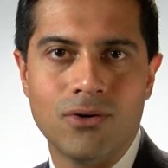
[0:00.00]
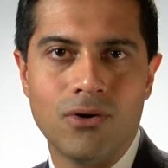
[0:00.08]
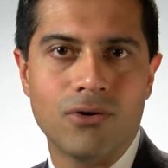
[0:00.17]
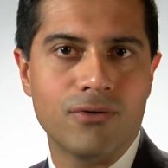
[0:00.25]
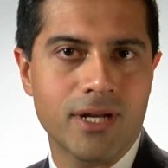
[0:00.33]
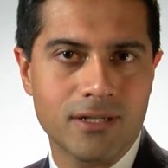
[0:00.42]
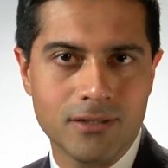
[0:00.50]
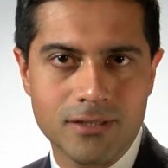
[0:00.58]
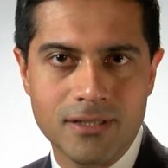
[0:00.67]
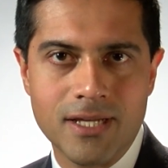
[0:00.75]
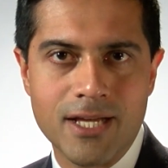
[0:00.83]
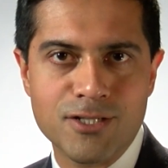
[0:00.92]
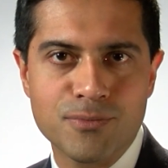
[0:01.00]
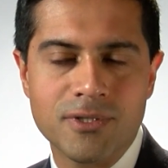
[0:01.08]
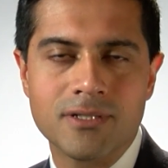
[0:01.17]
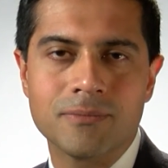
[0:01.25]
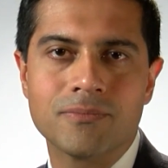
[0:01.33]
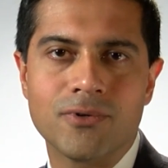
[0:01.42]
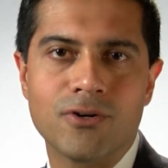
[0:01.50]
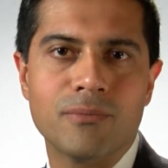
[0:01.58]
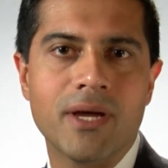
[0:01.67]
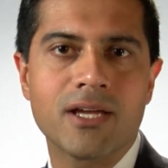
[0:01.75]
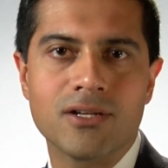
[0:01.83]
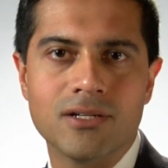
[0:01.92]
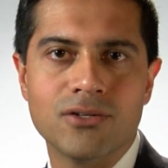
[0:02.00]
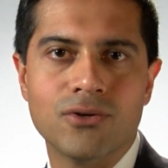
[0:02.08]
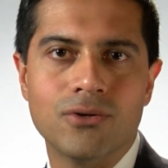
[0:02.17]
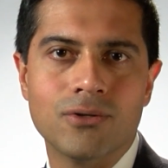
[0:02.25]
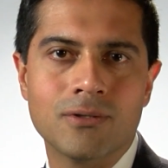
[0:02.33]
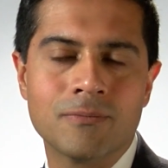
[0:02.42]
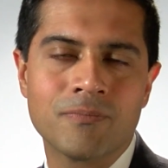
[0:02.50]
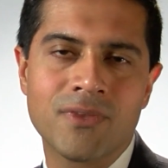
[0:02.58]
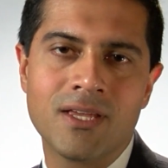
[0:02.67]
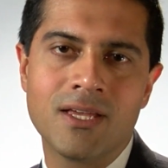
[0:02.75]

or retinal detachment or a macular hole